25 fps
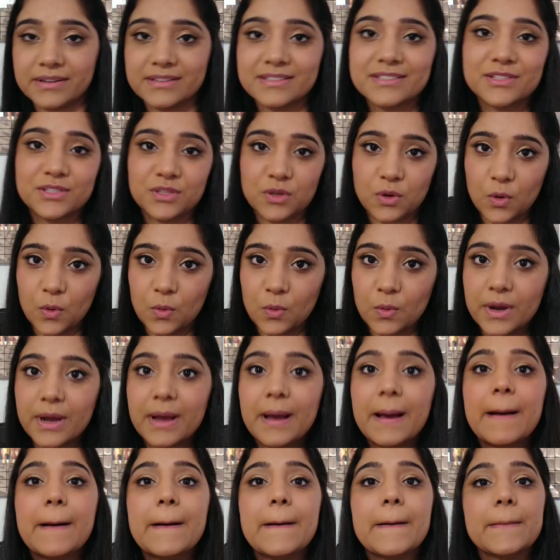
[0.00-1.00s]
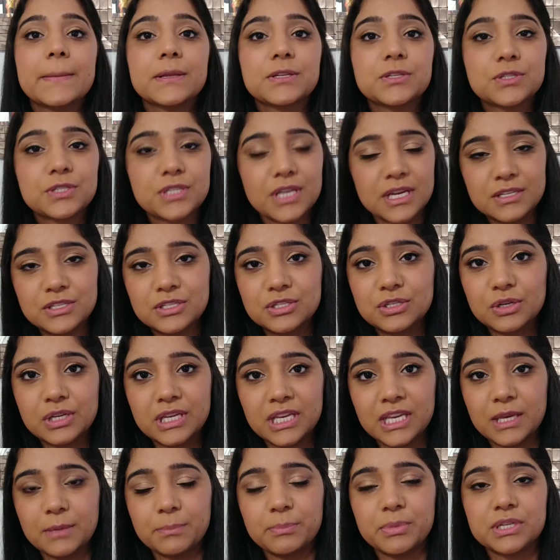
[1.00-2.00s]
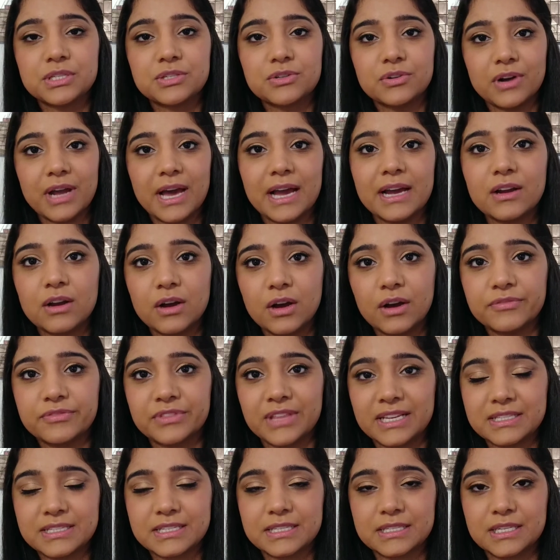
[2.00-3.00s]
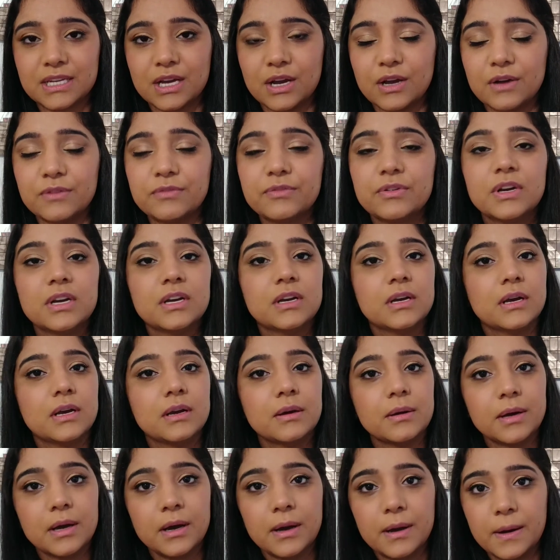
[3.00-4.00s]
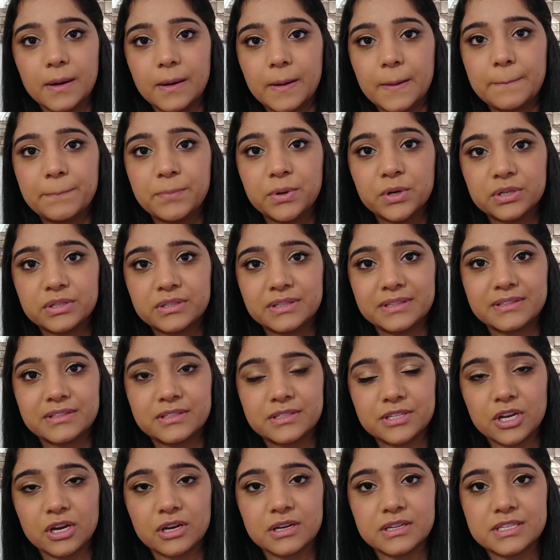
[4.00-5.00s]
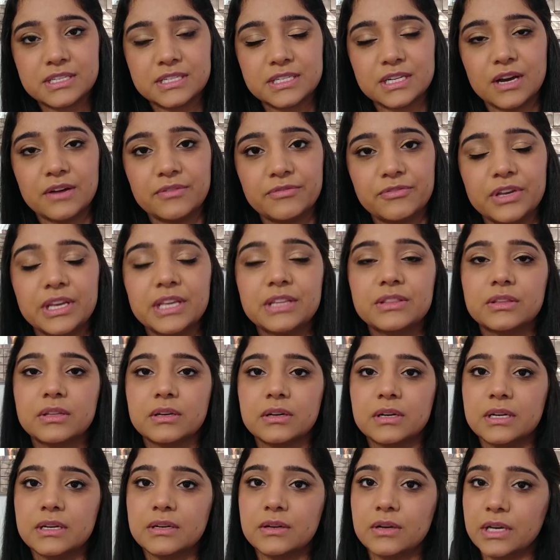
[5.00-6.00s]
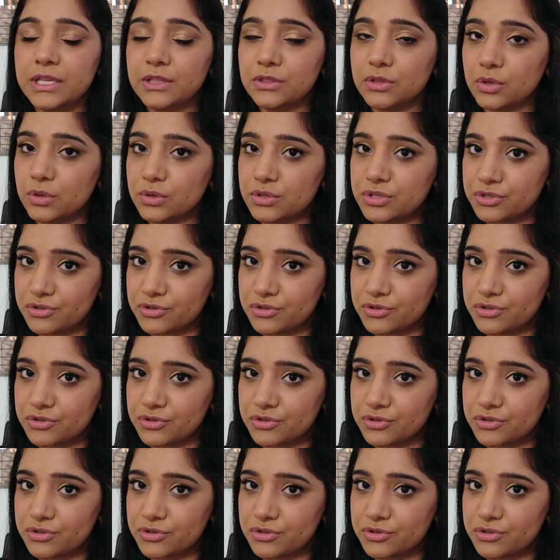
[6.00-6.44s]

So just to keep a track of that stuff, put your stuff in those